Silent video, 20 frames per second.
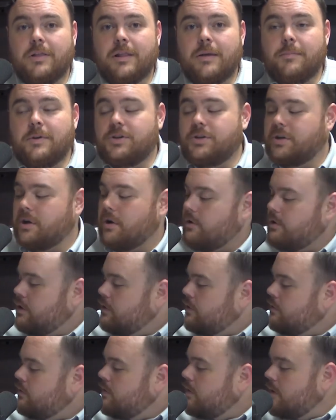Let me show
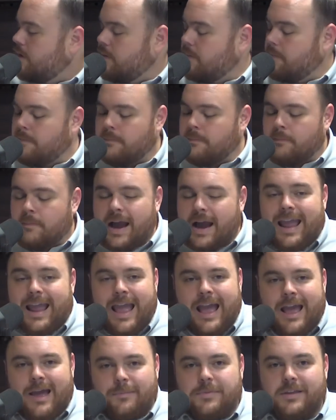you my
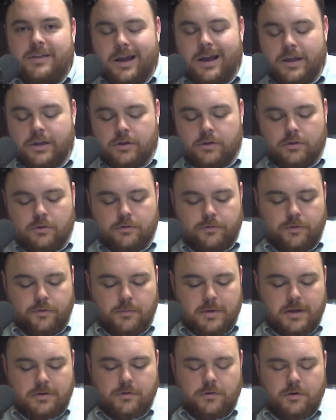app that I use for
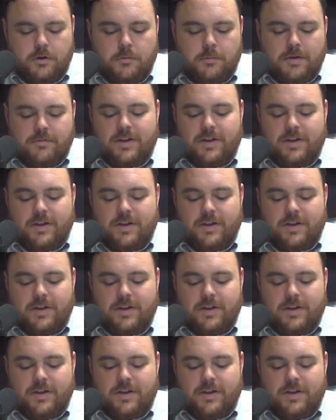metronome.